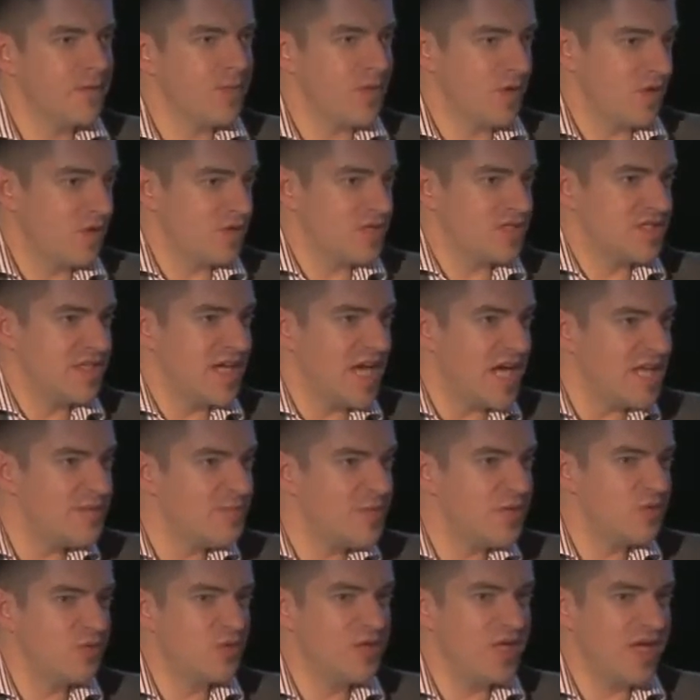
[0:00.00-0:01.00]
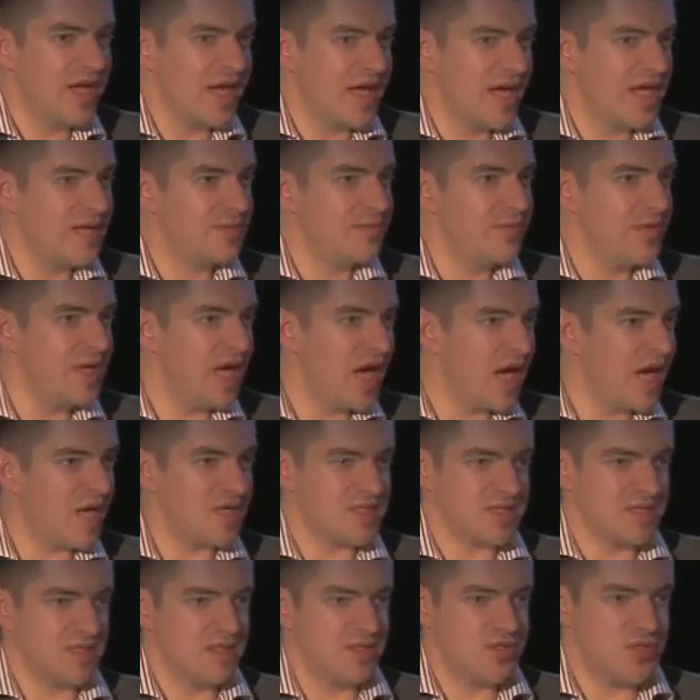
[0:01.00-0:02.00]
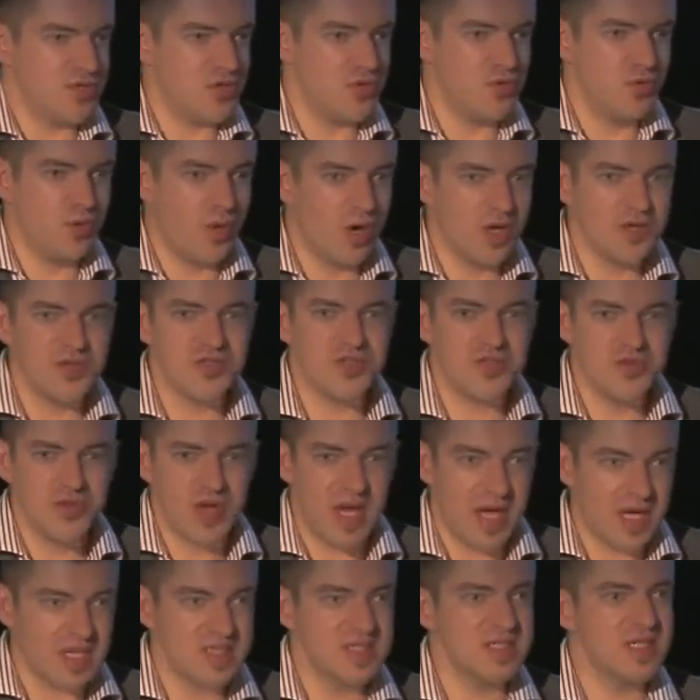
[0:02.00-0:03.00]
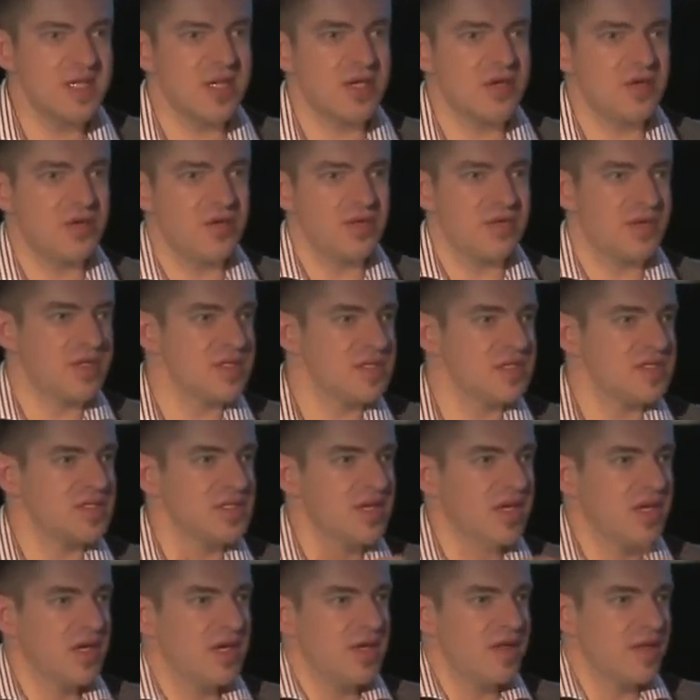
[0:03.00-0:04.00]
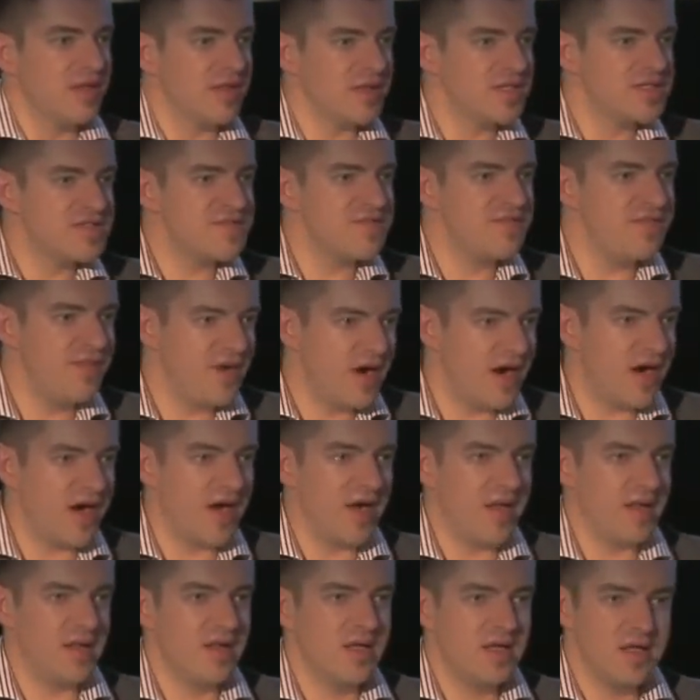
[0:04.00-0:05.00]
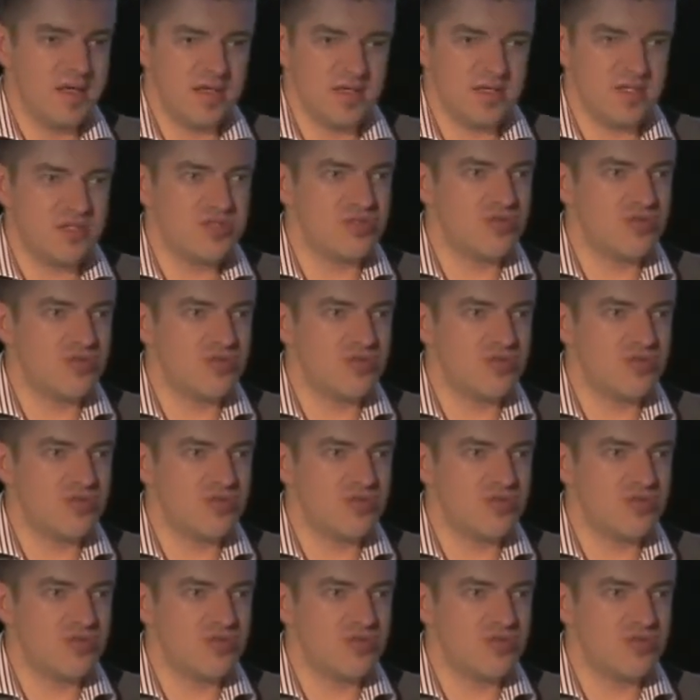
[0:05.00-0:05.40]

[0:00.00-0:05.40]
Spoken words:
Because the admin would again be asked, do you want to execute this file is